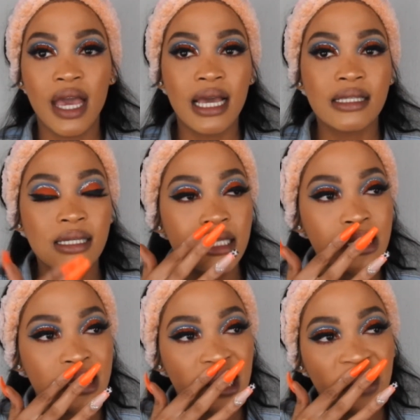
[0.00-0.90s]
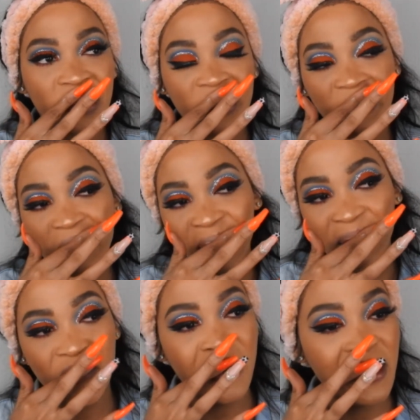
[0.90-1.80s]
the excess because I don't want too
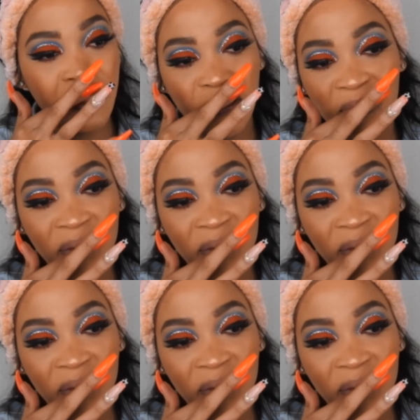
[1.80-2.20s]
much product.